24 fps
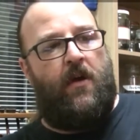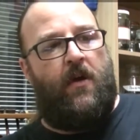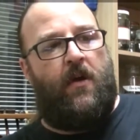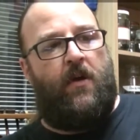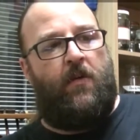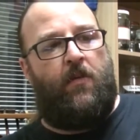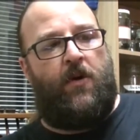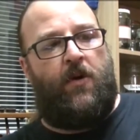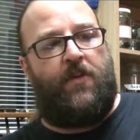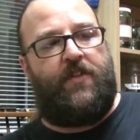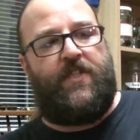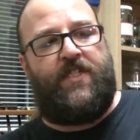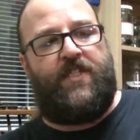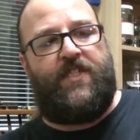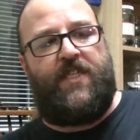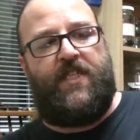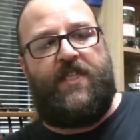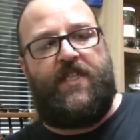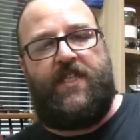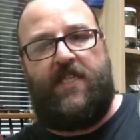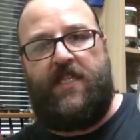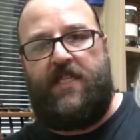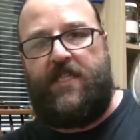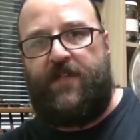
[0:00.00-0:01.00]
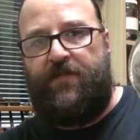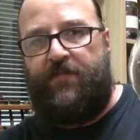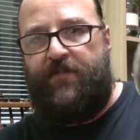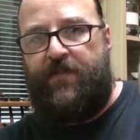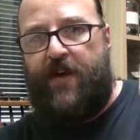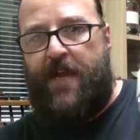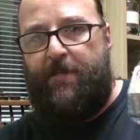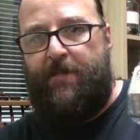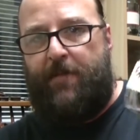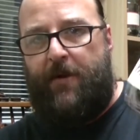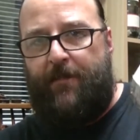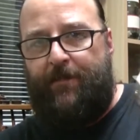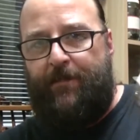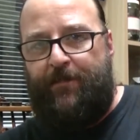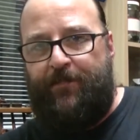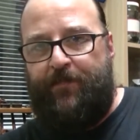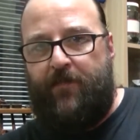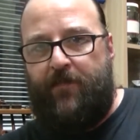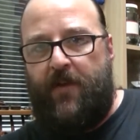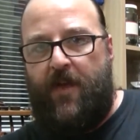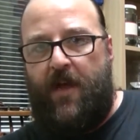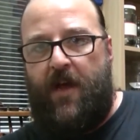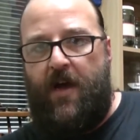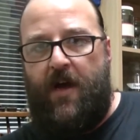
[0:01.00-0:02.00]
And what this is, it's a vapor.
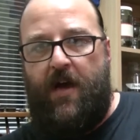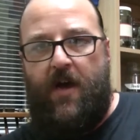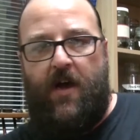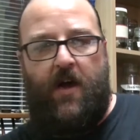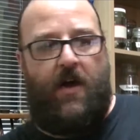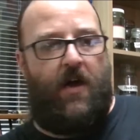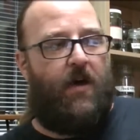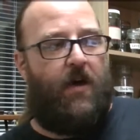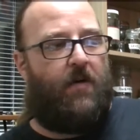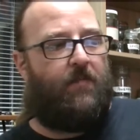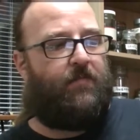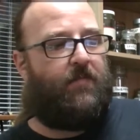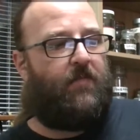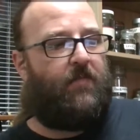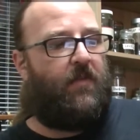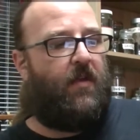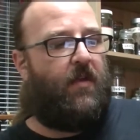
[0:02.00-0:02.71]
I